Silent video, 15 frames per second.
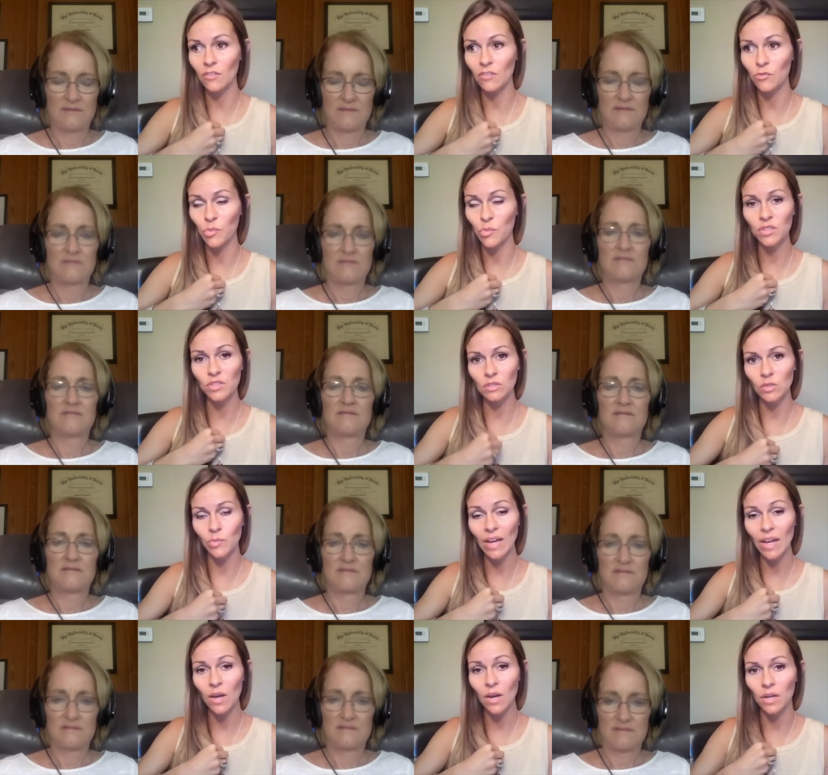Speaker 1: have
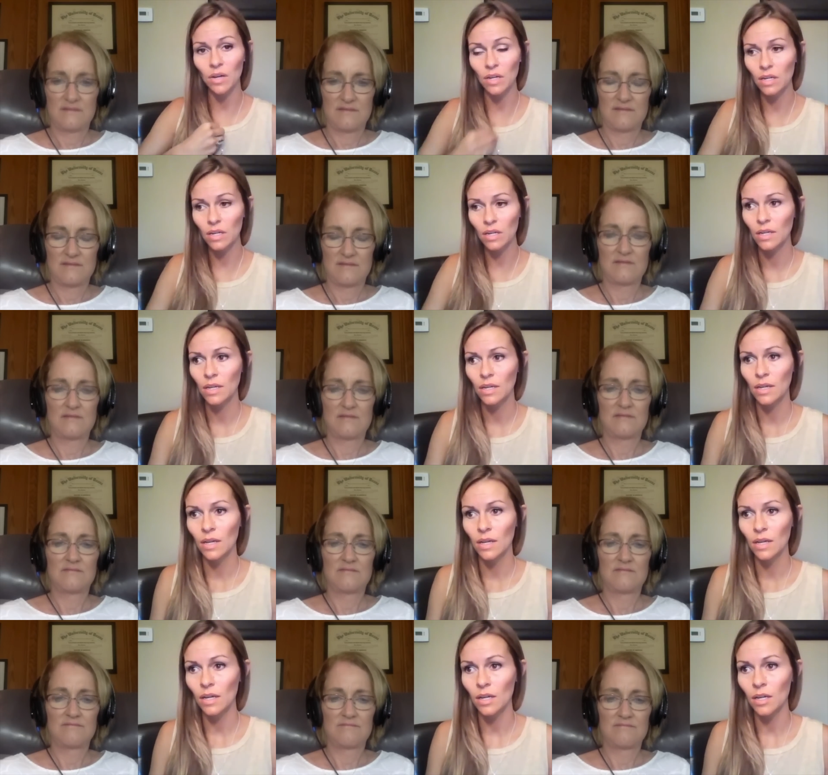personal power,
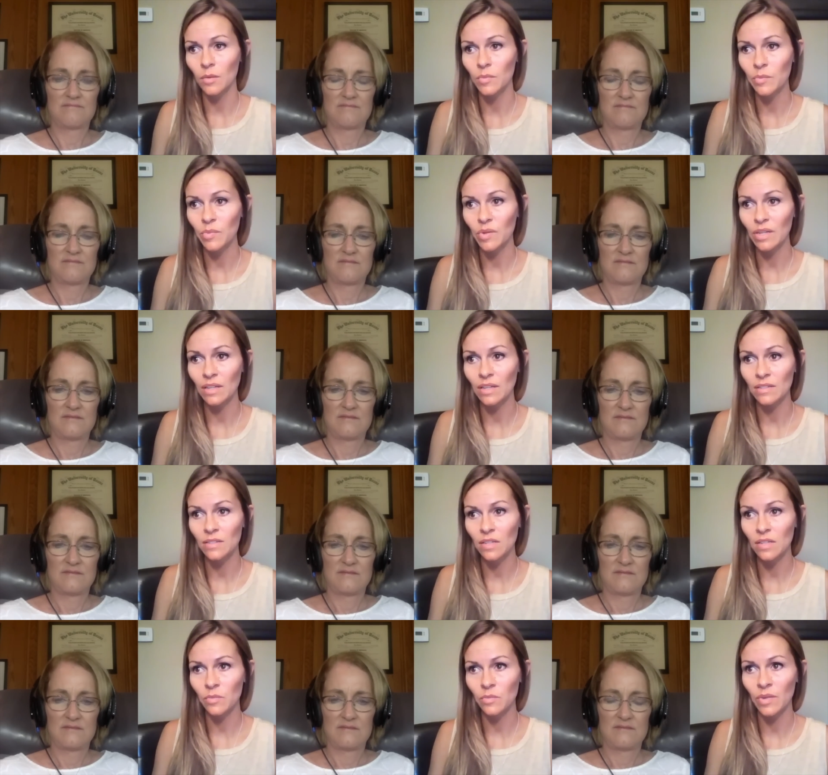um, but it
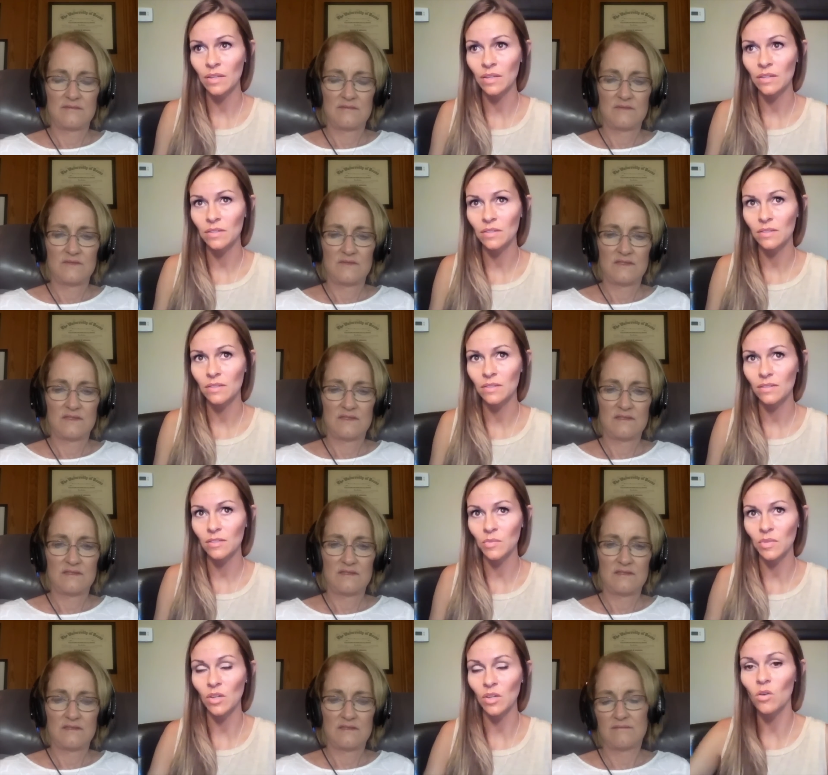is never meant
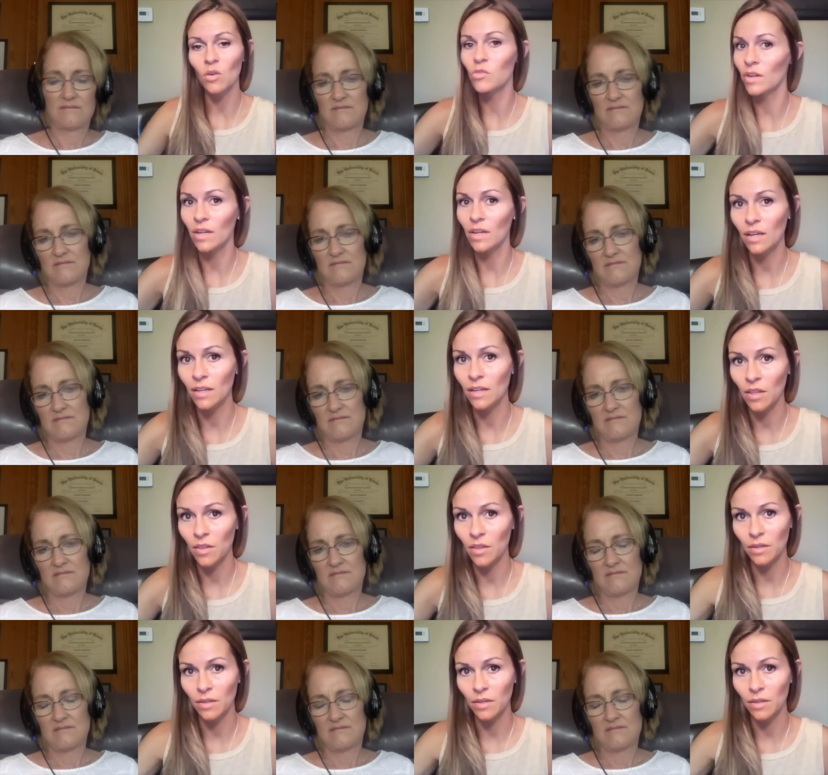to be over
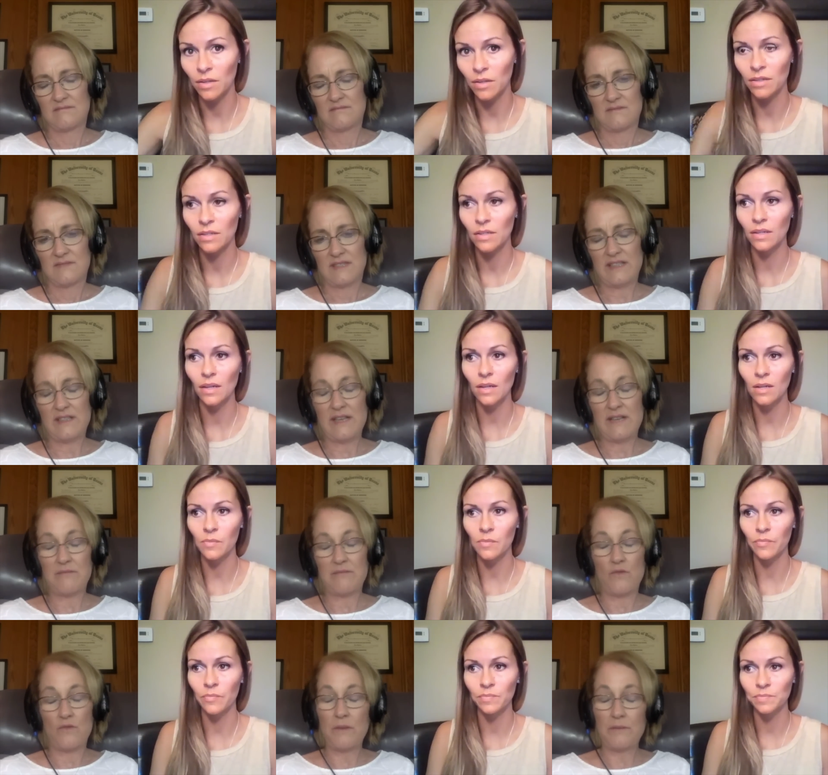another. And you have
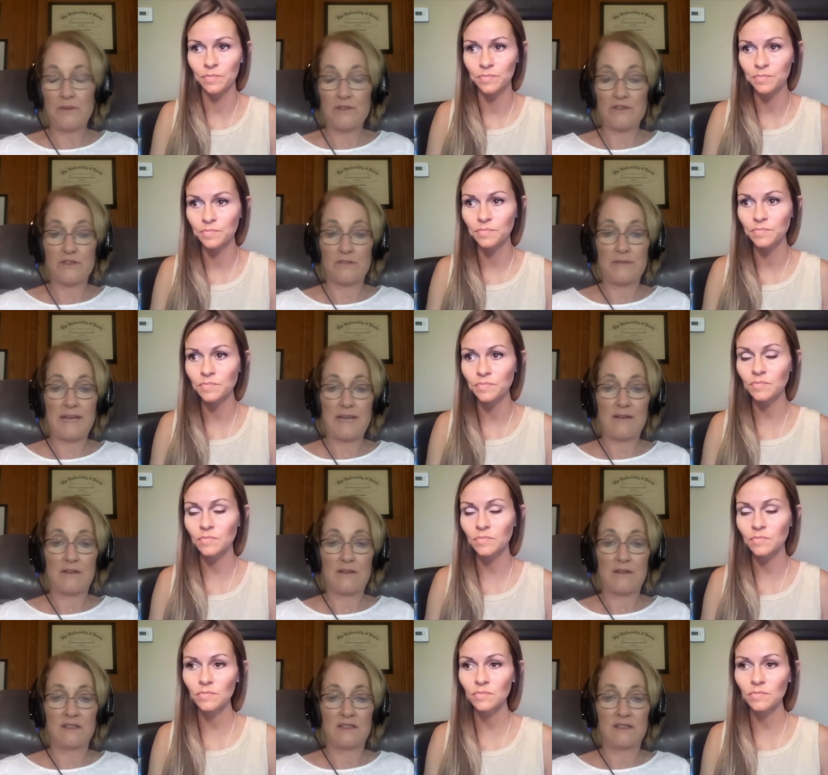
Speaker 2: more personal
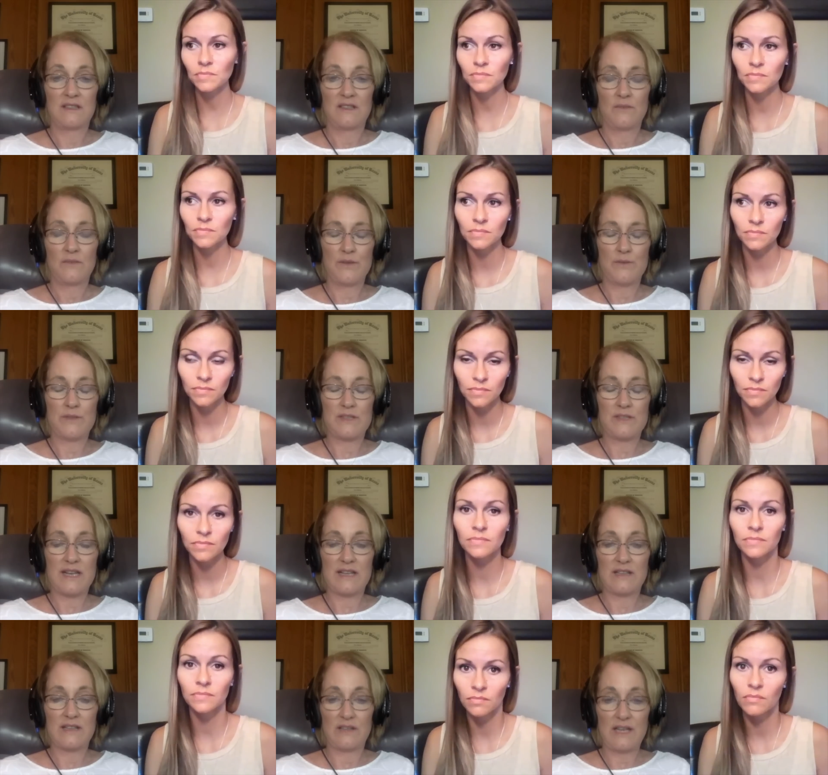power when you
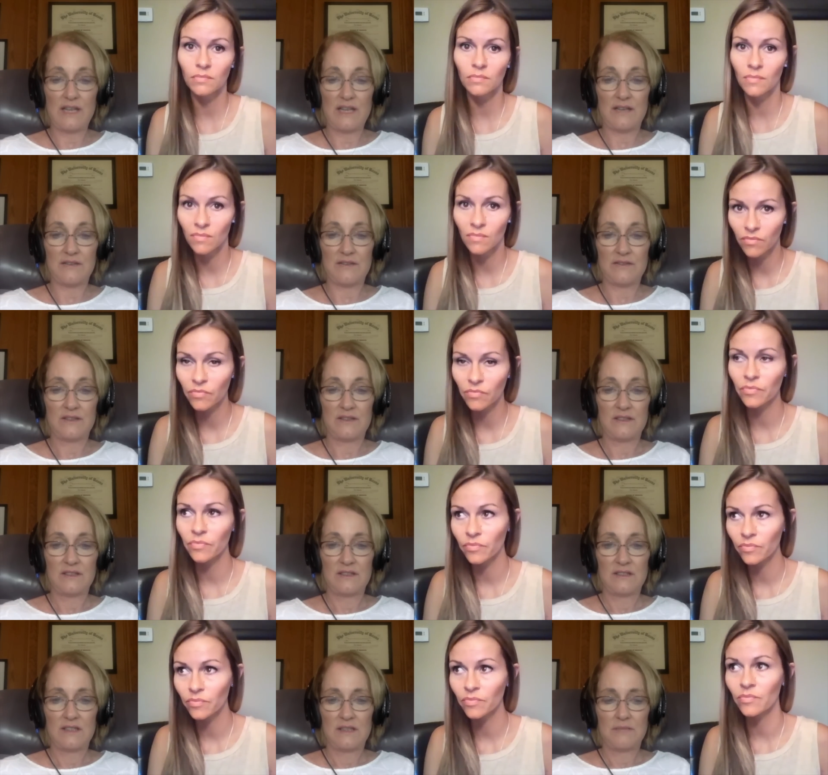reside in love.
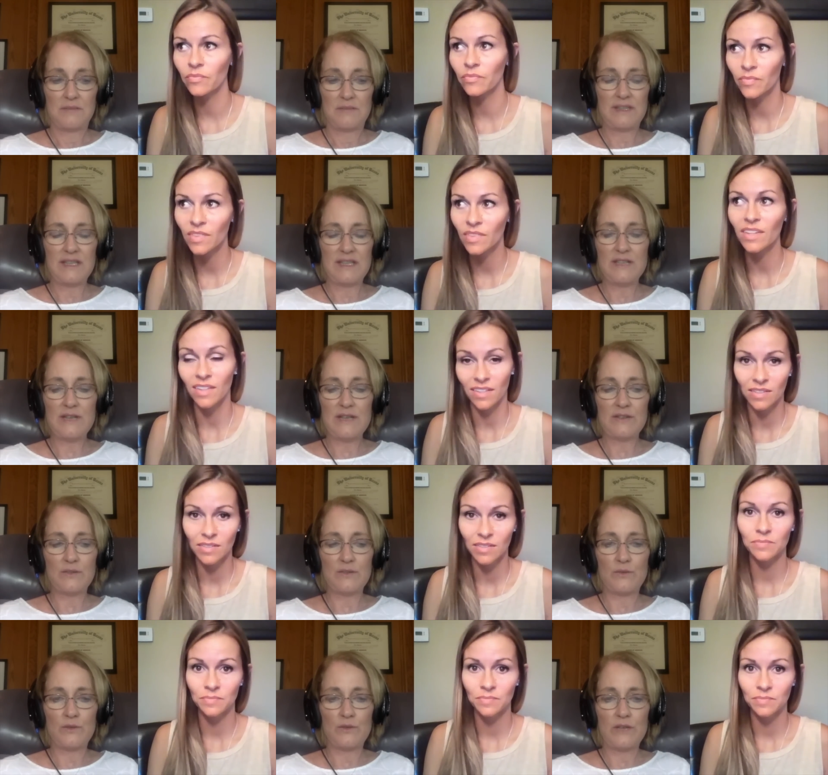But then you have
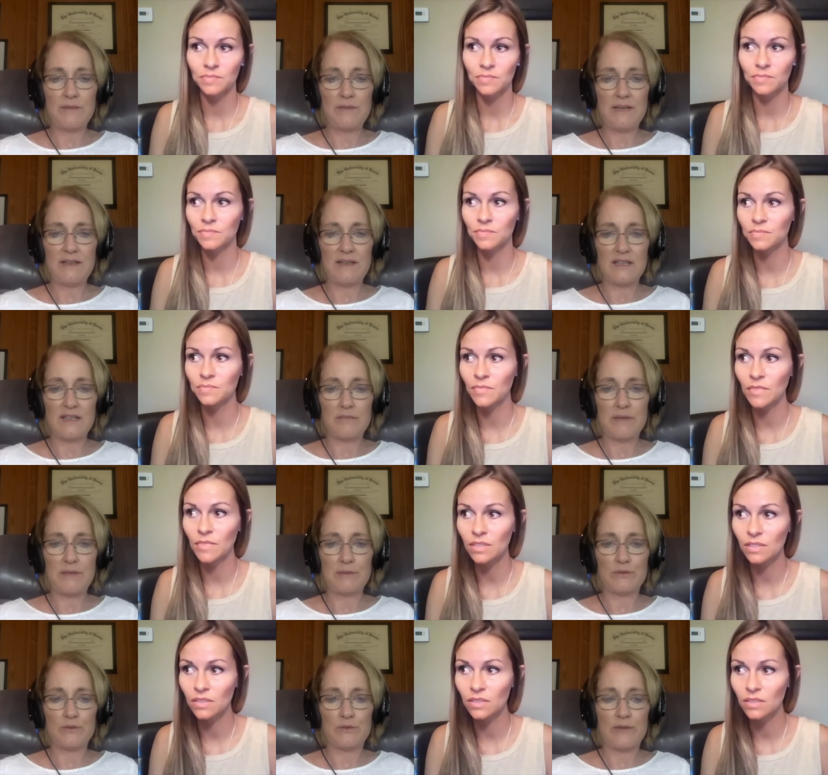to worry about other people's